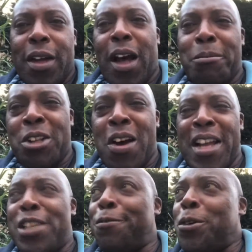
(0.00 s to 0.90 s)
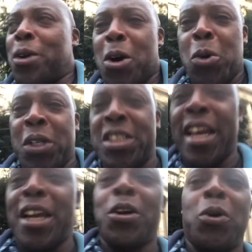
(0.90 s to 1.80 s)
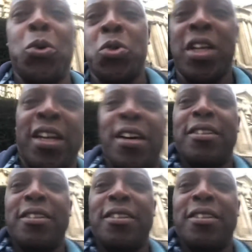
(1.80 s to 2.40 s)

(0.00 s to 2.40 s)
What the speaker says: starting to feel cold. It's getting cold here.